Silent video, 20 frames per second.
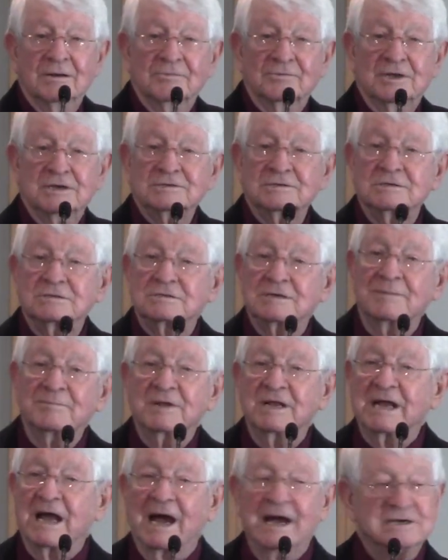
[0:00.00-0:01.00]
This is some
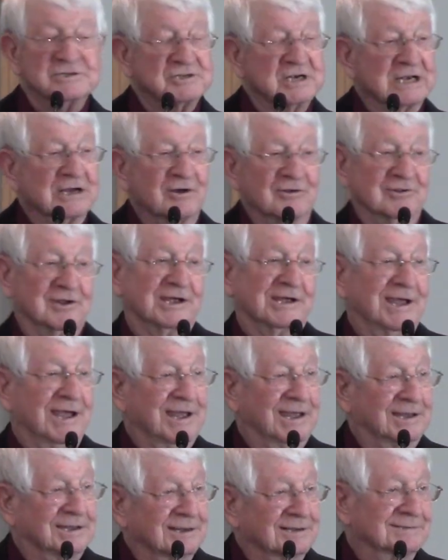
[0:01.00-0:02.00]
of the icing on the
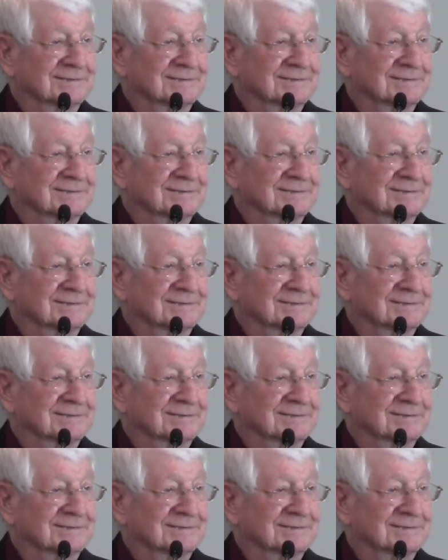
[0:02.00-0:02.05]
cake.